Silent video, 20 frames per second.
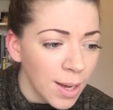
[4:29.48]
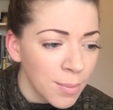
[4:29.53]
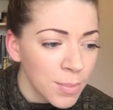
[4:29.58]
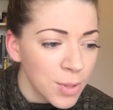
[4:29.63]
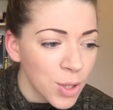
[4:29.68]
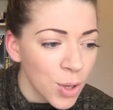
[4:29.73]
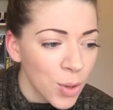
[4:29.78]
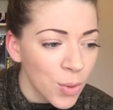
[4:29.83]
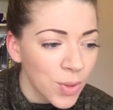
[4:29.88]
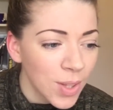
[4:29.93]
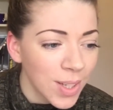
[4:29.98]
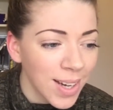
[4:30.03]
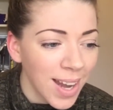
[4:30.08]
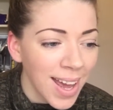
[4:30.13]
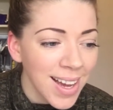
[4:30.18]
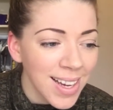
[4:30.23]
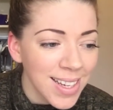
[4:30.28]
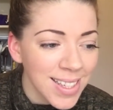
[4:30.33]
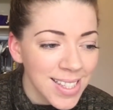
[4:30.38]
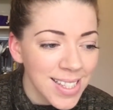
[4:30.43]
So the
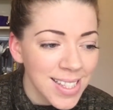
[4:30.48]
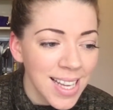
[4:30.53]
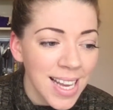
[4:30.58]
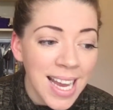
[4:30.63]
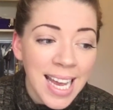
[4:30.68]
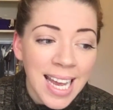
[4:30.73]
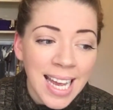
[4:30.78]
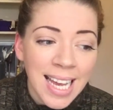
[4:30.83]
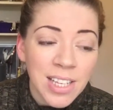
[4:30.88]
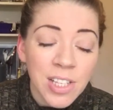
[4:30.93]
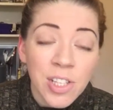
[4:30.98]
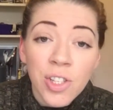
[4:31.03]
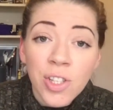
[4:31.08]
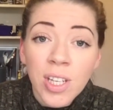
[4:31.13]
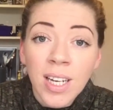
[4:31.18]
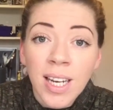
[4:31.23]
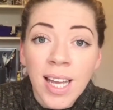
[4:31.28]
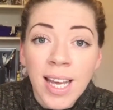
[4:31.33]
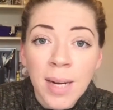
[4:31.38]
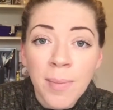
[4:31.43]
next is
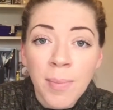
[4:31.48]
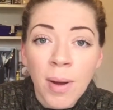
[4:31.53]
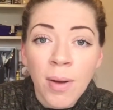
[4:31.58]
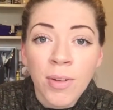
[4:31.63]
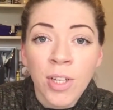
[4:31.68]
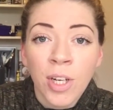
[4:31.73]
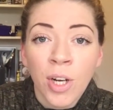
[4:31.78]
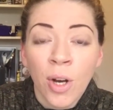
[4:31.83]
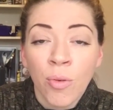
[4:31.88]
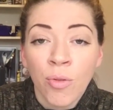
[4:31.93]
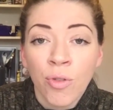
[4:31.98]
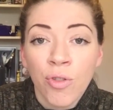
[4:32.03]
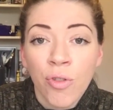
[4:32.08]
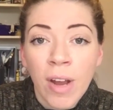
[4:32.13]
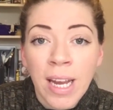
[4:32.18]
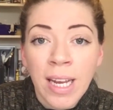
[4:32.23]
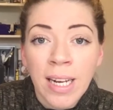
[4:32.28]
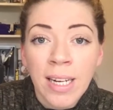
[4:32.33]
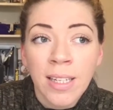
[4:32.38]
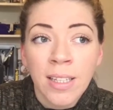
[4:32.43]
to learn about your own
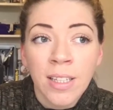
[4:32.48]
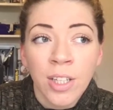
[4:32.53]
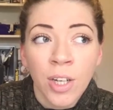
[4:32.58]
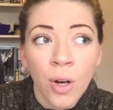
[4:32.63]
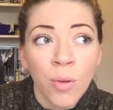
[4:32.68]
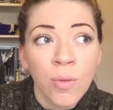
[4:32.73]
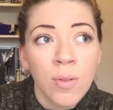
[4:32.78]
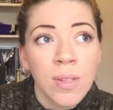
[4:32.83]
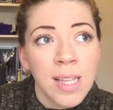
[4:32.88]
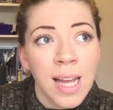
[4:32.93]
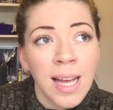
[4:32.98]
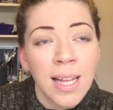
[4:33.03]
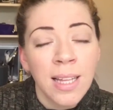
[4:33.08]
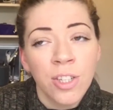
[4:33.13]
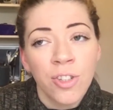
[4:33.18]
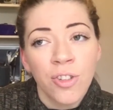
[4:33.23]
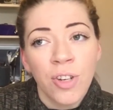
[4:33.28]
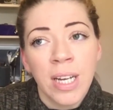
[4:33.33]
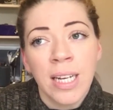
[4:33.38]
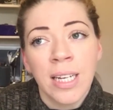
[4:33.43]
training, your own style
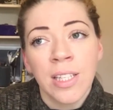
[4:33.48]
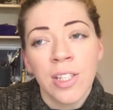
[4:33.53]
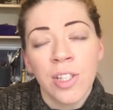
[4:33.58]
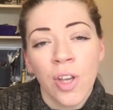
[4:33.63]
of training.